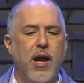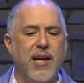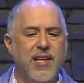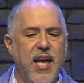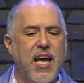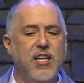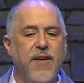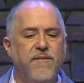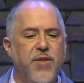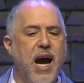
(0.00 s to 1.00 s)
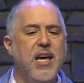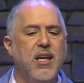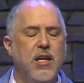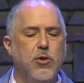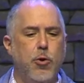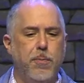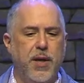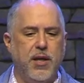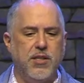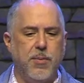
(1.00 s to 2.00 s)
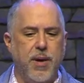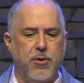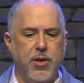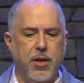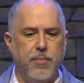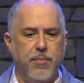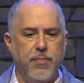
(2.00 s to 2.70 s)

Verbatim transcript: again divided in their opinions about him.